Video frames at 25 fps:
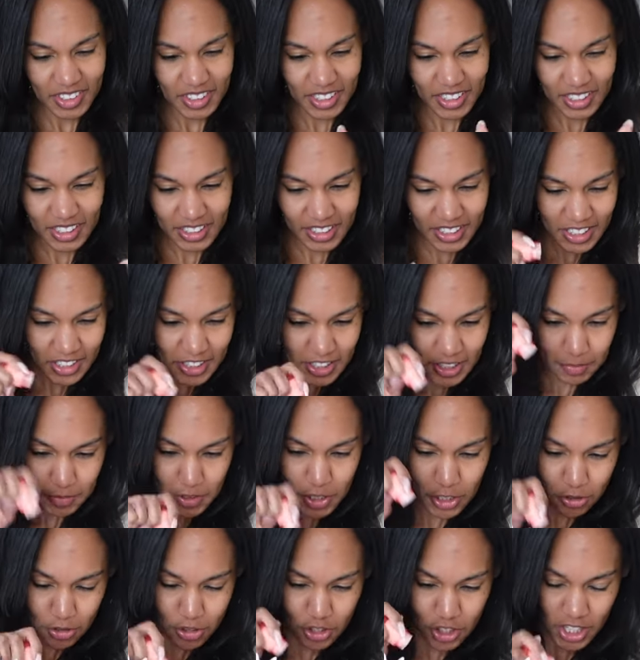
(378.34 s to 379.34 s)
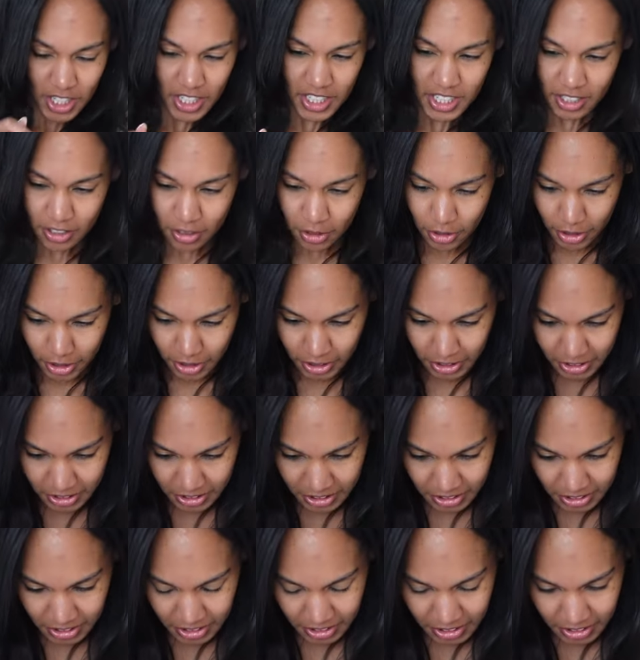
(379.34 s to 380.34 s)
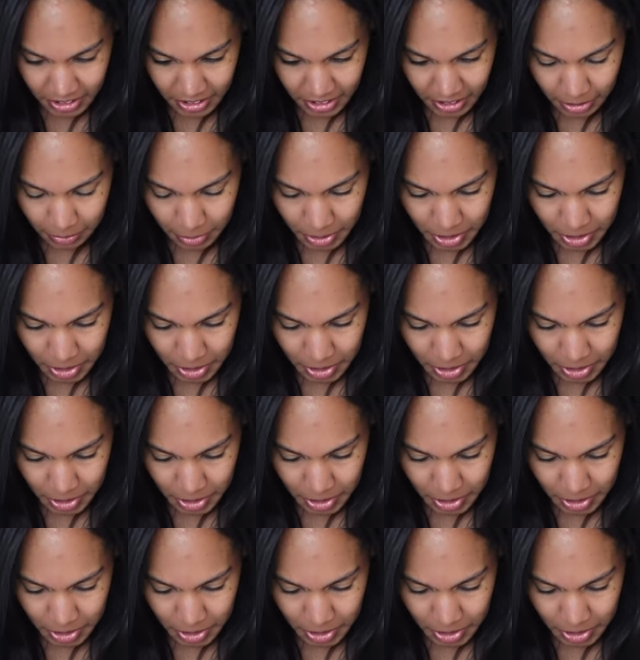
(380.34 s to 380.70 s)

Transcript: Is this like something you shake or how